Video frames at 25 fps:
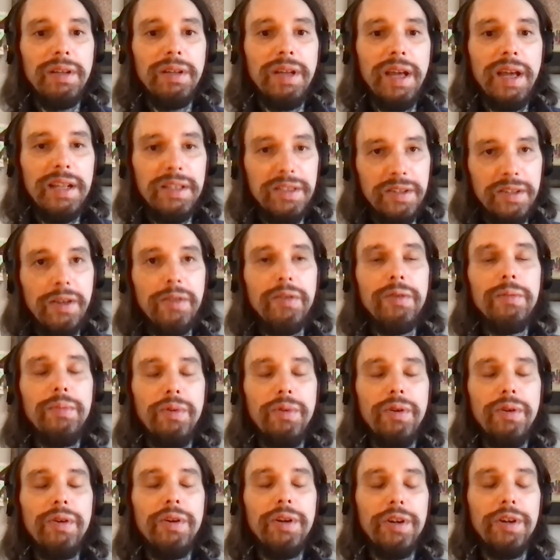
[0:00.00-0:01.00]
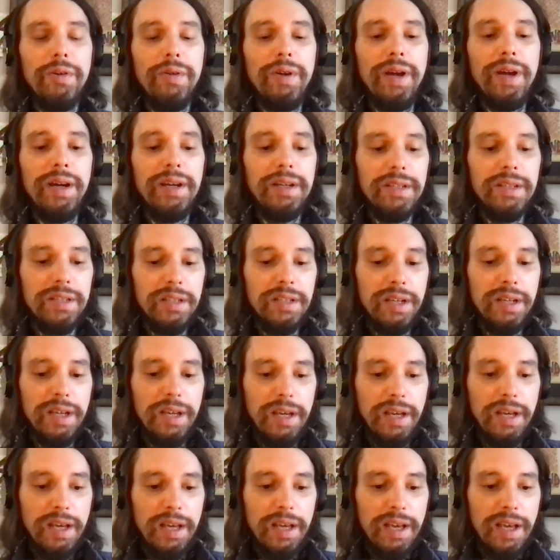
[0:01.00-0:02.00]
and southern border, correct?
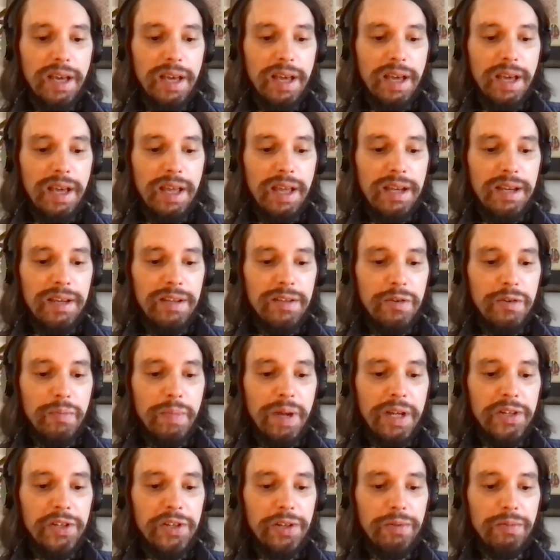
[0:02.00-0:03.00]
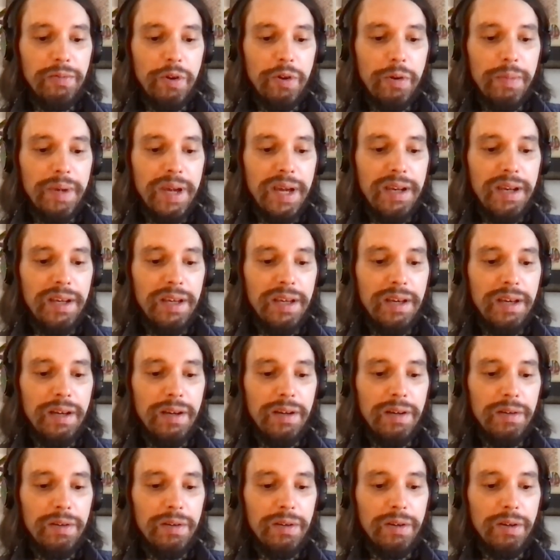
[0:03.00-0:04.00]
And you mentioned
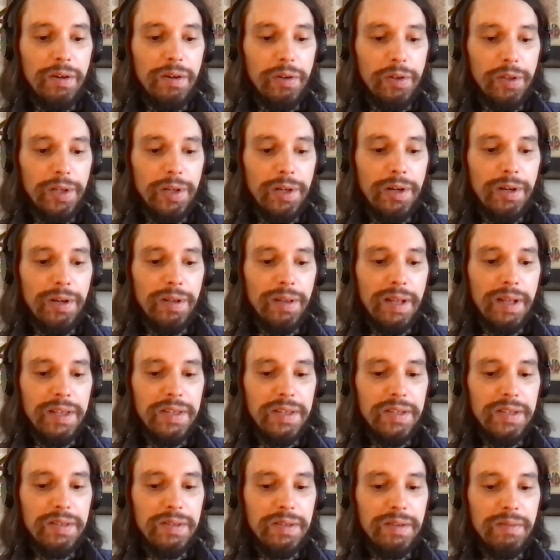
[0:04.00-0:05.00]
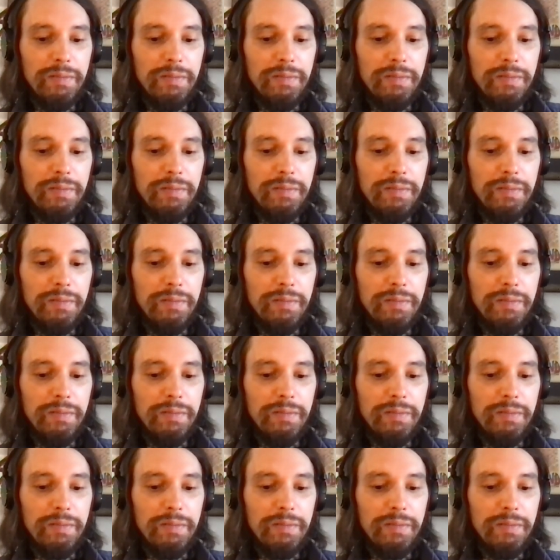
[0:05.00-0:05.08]
Romania earlier. That's